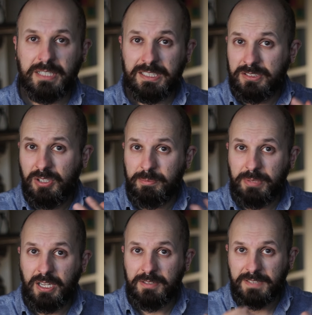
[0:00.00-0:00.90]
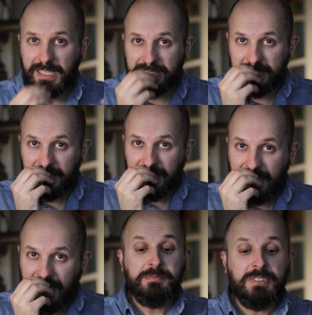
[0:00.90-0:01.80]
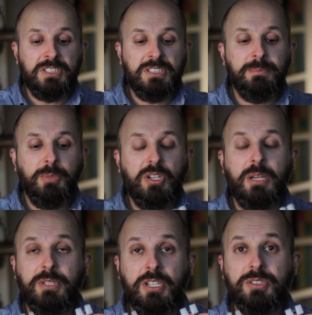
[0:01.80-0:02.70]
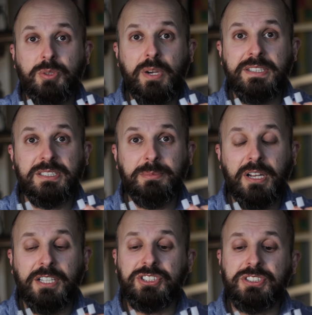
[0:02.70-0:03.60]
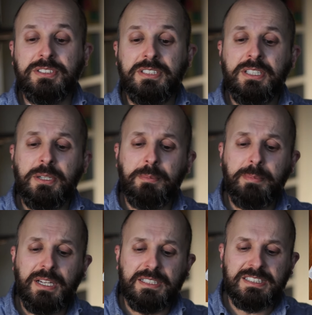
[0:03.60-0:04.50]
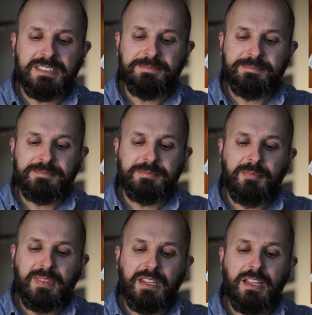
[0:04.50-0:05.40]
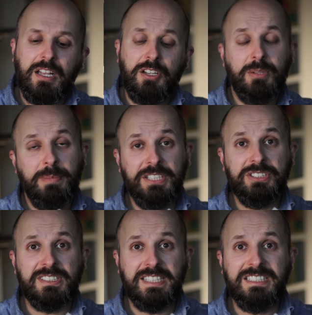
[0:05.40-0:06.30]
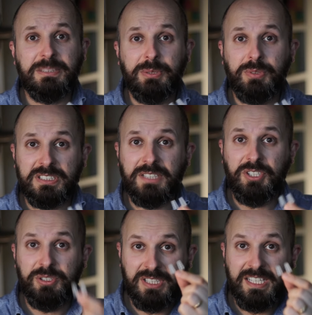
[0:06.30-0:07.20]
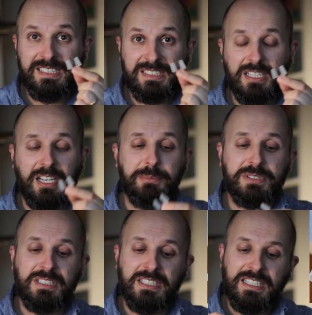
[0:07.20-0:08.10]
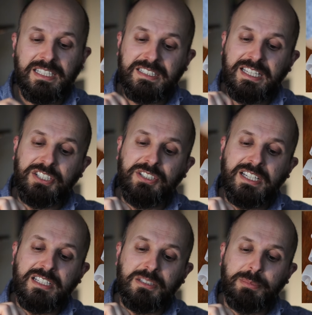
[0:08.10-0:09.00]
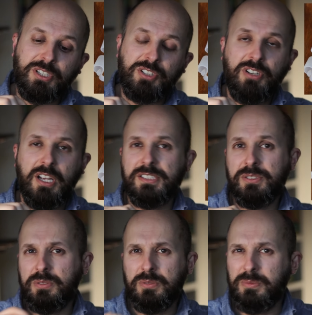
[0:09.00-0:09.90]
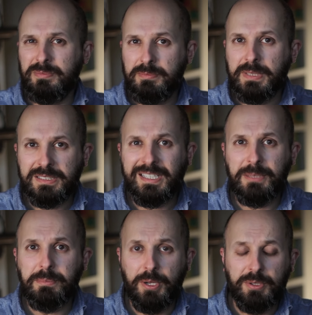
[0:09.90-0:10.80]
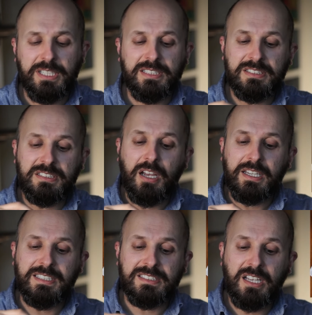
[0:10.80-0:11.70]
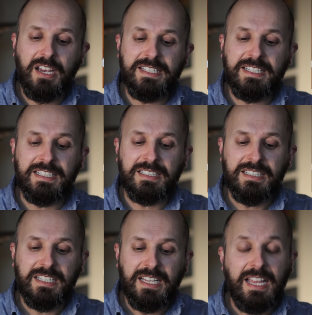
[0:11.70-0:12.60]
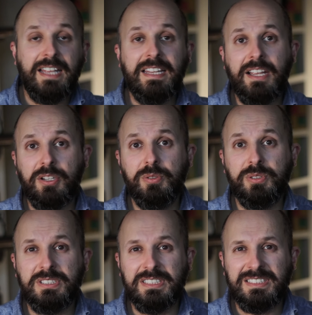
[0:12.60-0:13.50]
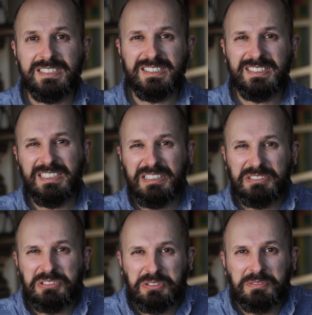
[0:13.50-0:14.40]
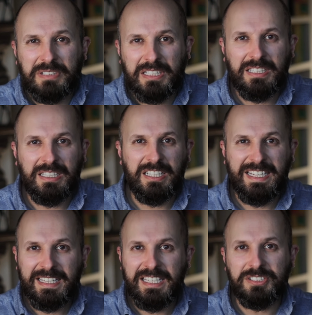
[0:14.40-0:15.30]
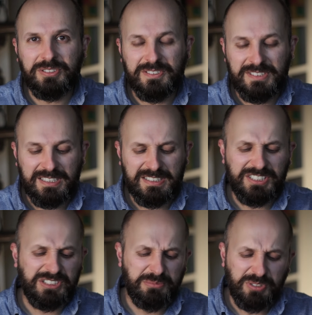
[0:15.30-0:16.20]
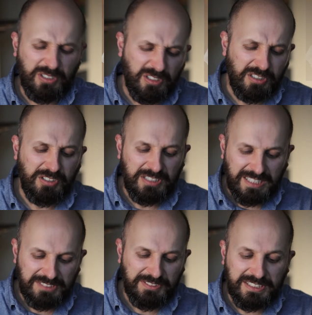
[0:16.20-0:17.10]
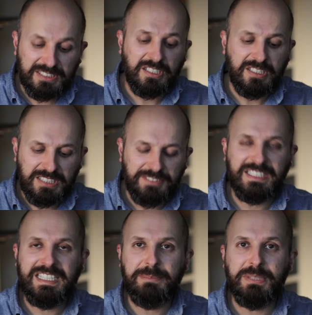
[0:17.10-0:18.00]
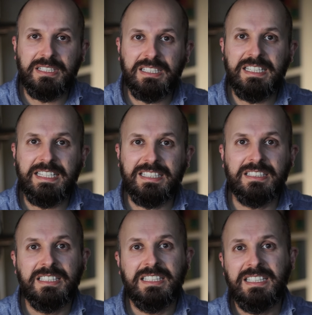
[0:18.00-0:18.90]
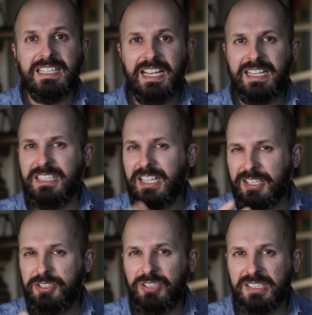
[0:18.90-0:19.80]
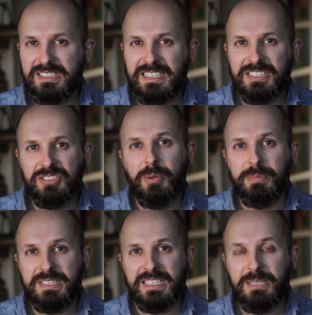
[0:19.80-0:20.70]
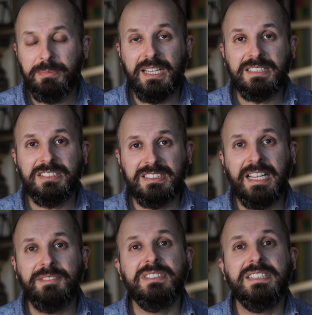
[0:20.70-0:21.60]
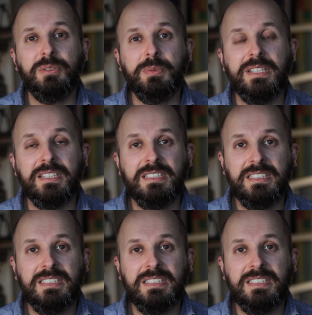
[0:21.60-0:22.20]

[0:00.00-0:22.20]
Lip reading: It's not perfect because it doesn't block up your nose quite as much, but a lot of patients say to me once they've used these types that you get a little bit of crust or basically bogey stuck inside here, and that causes sort of an icky sort of sensation. Oh God, that's very disgusting. You have to keep it clean, and that crusting is not particularly pleasant to have to deal with.